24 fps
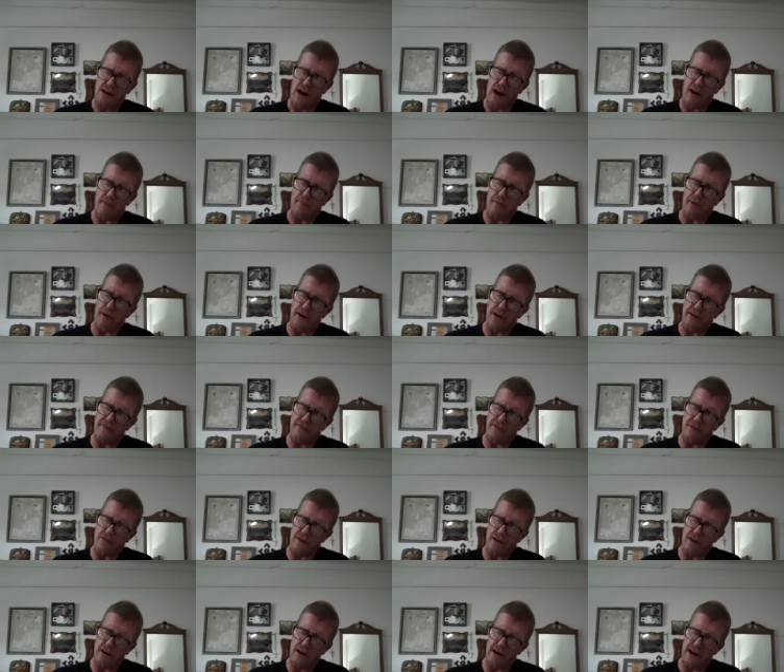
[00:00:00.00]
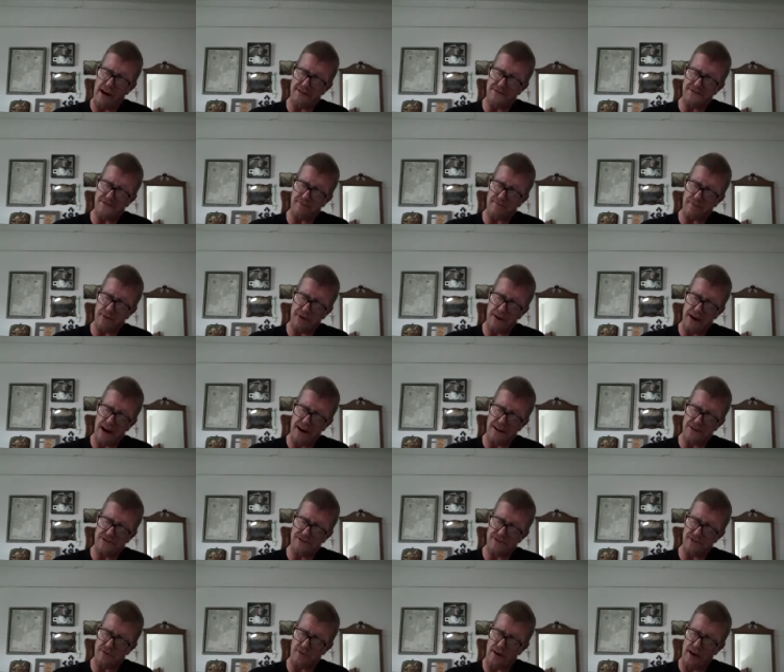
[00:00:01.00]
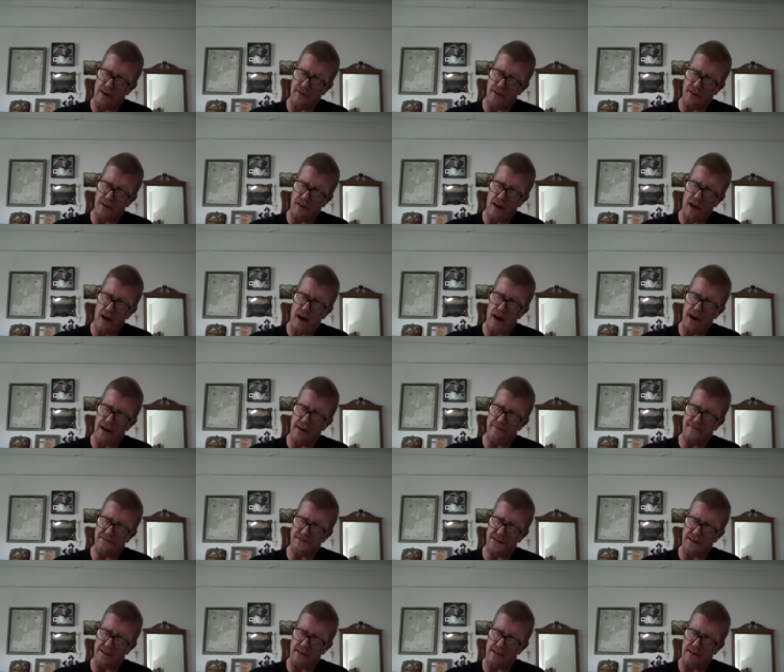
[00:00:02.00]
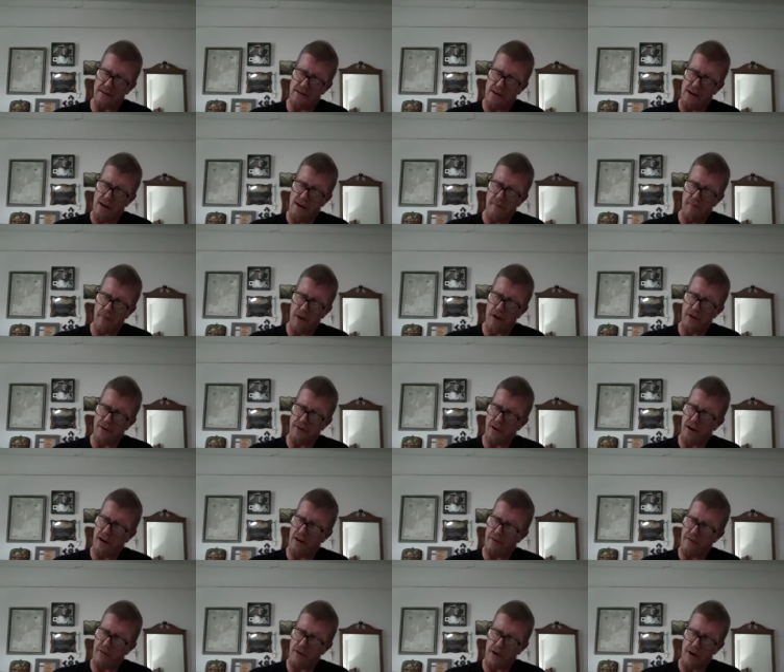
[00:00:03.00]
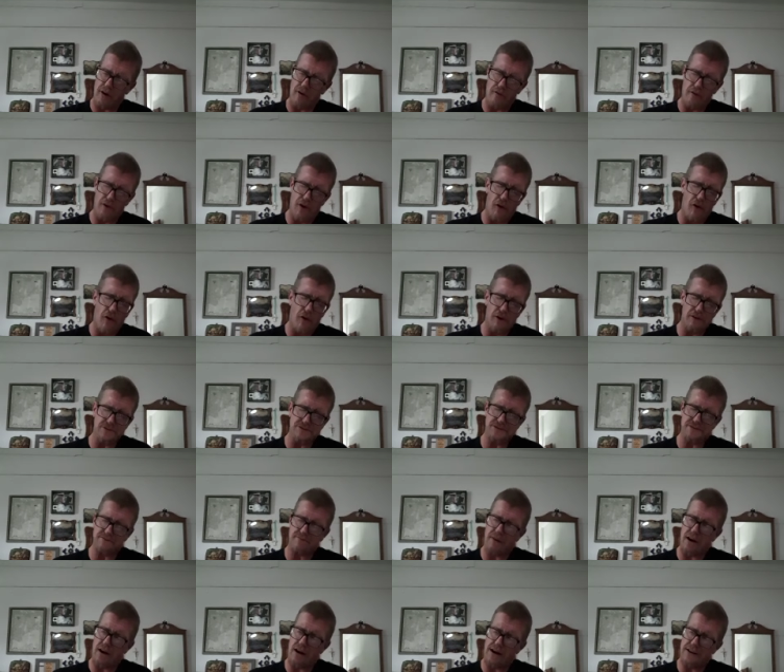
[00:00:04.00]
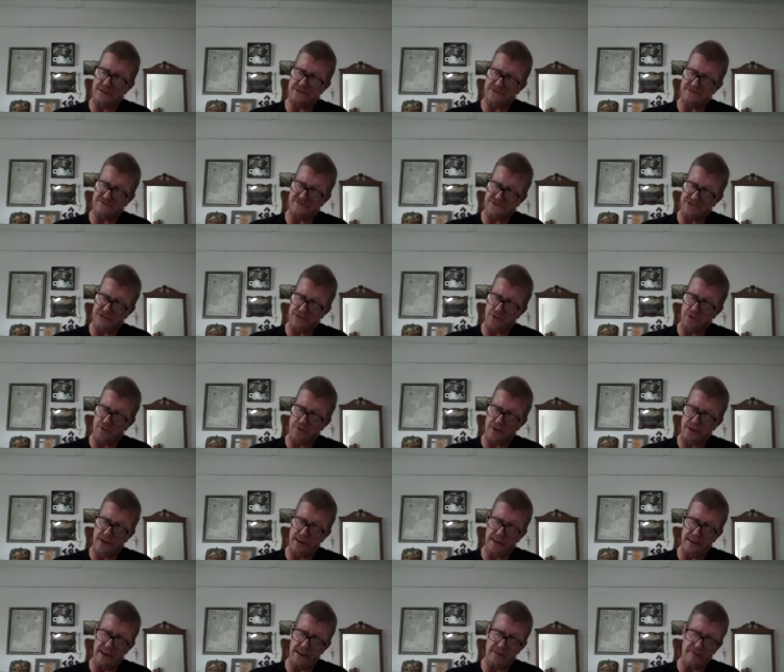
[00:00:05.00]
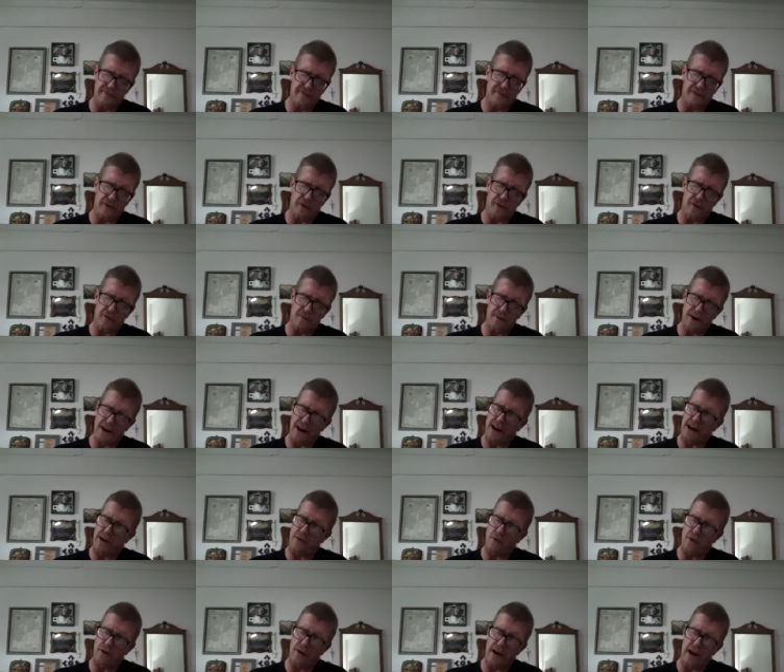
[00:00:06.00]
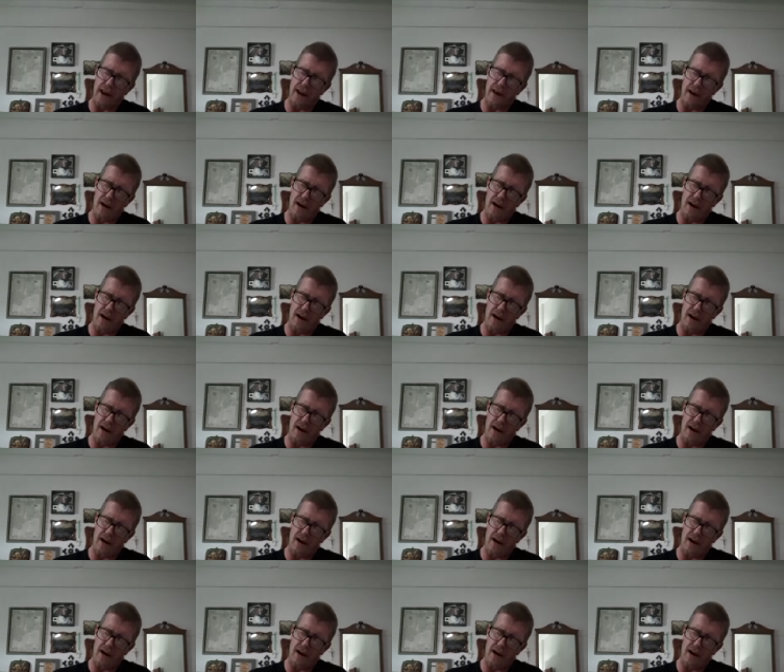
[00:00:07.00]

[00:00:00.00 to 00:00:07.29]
I pray for a hedge of protection around the lives and a blood covering over the hearts and minds of children and the infirm and anyone in,